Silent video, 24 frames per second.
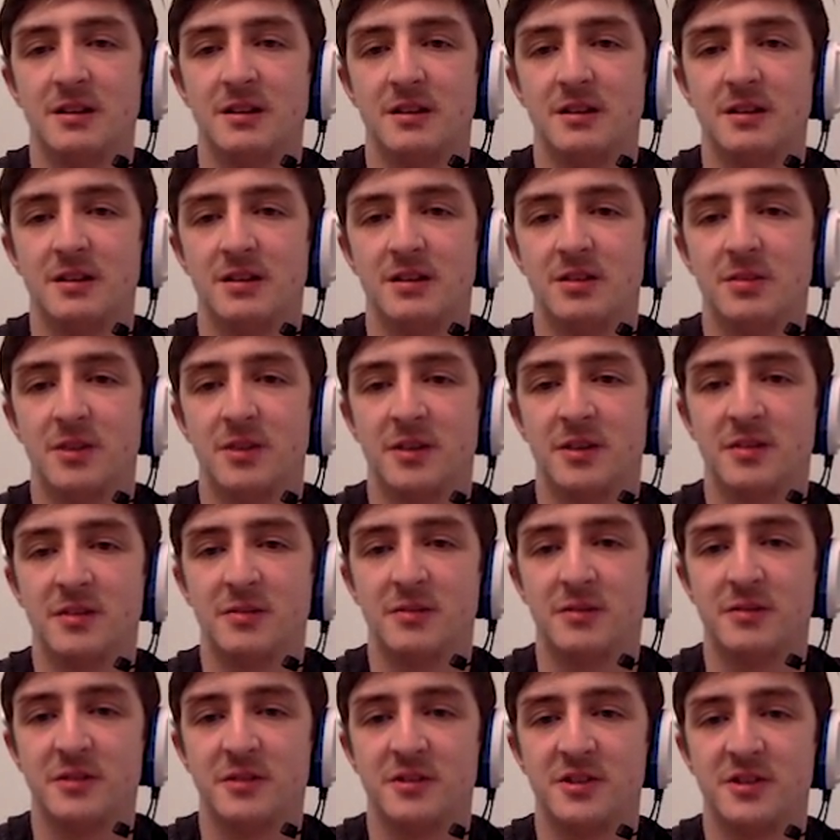Smart to
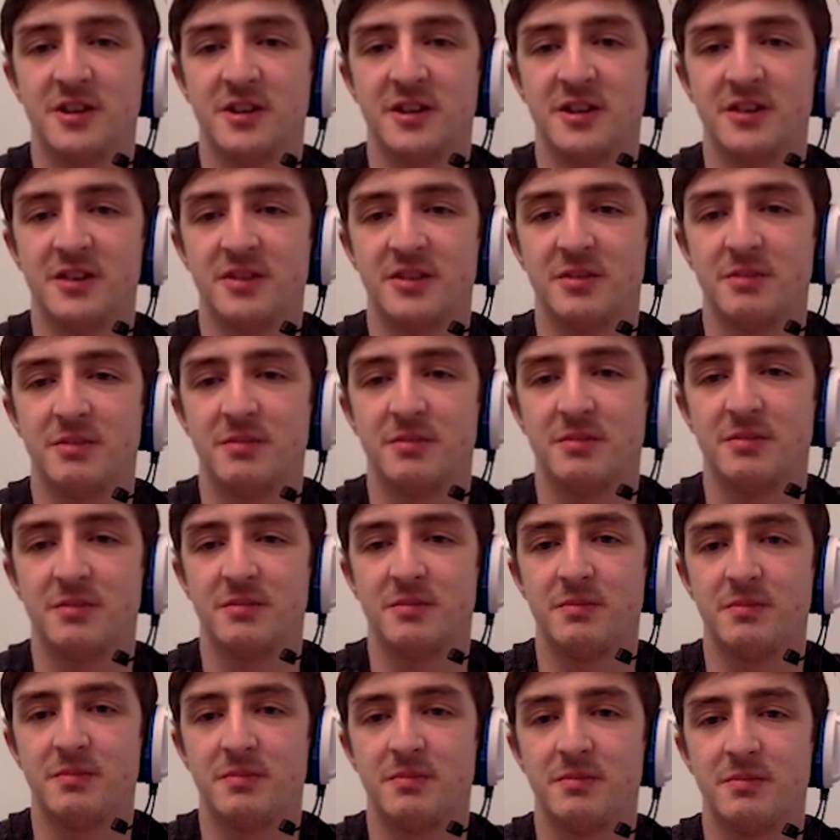undercharge,
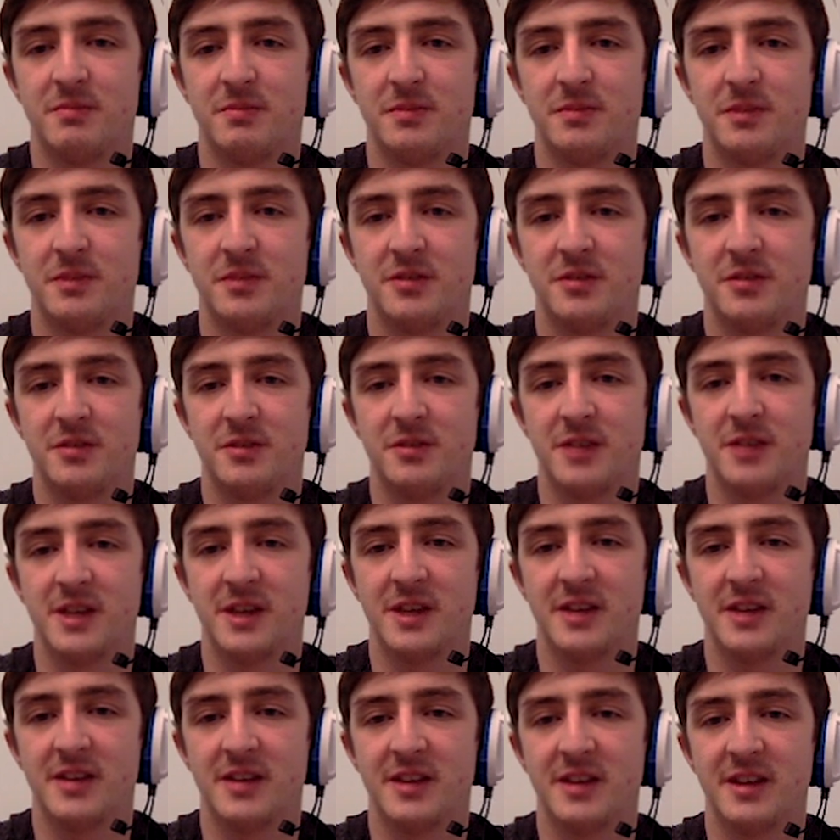but it's too late,
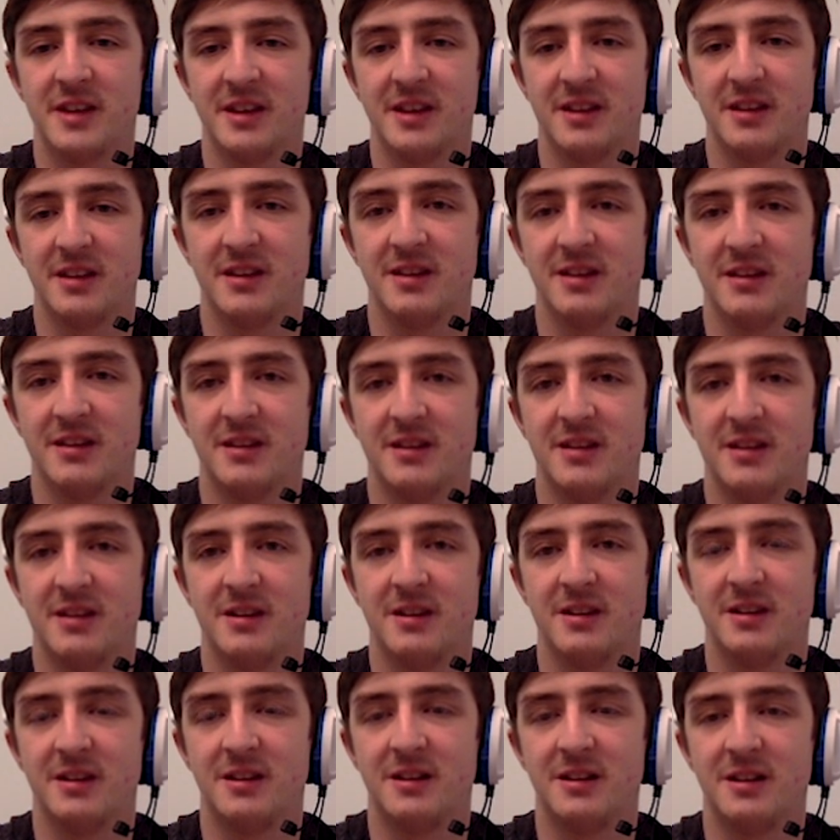I think.
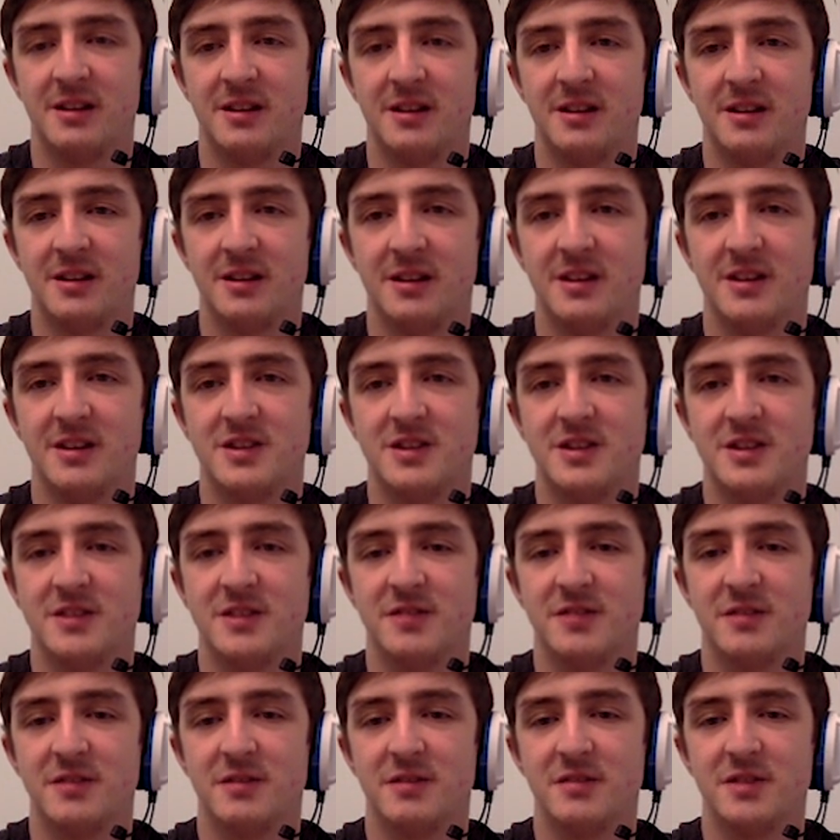Yeah,
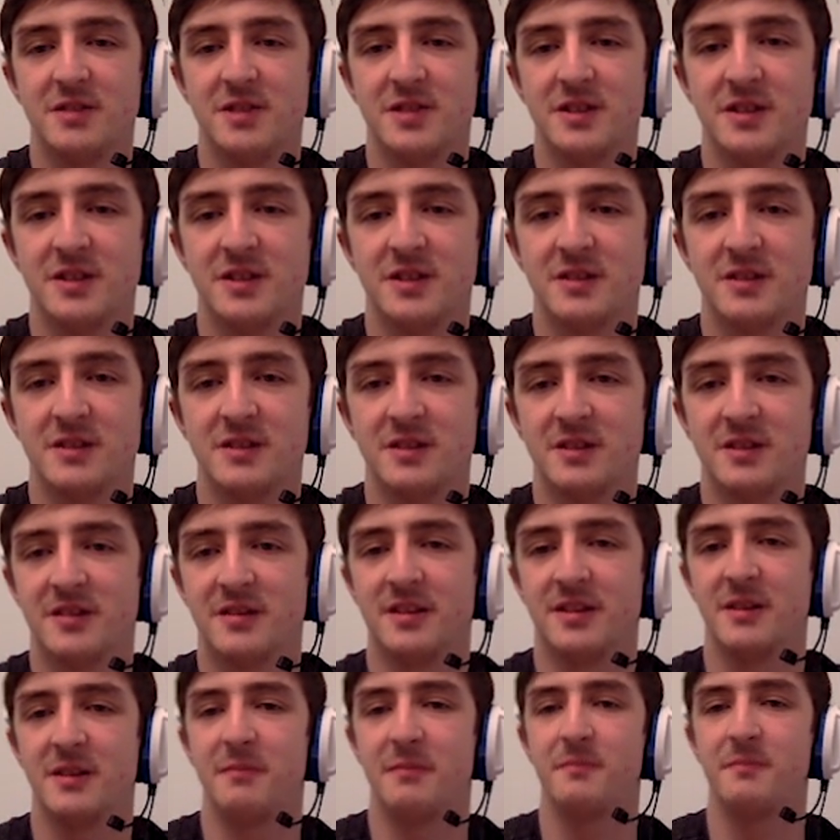Shiftry with a shield, that's
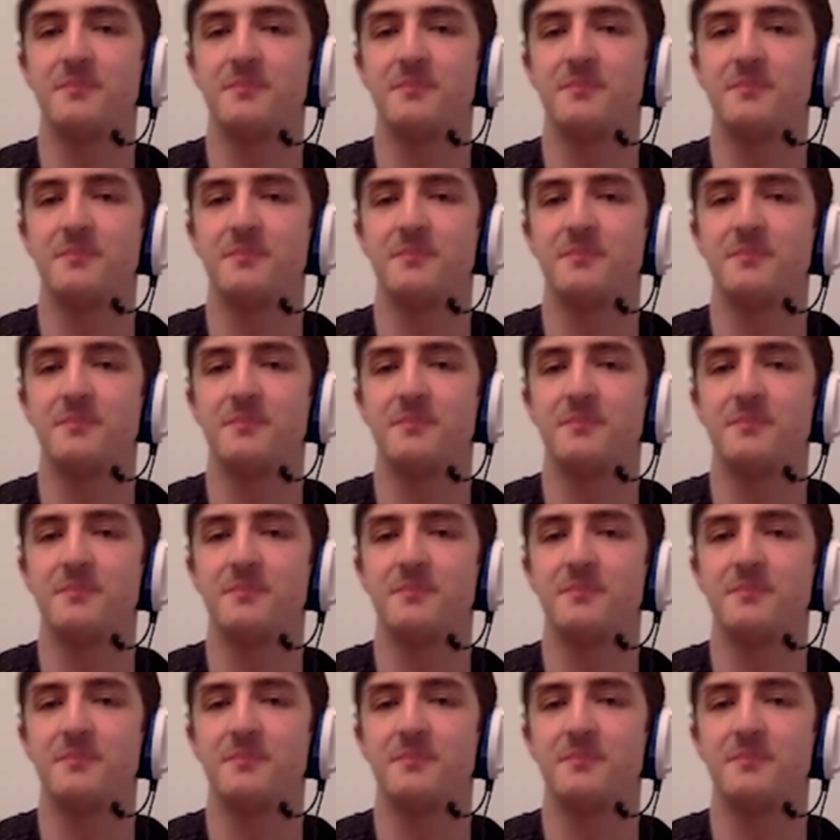it.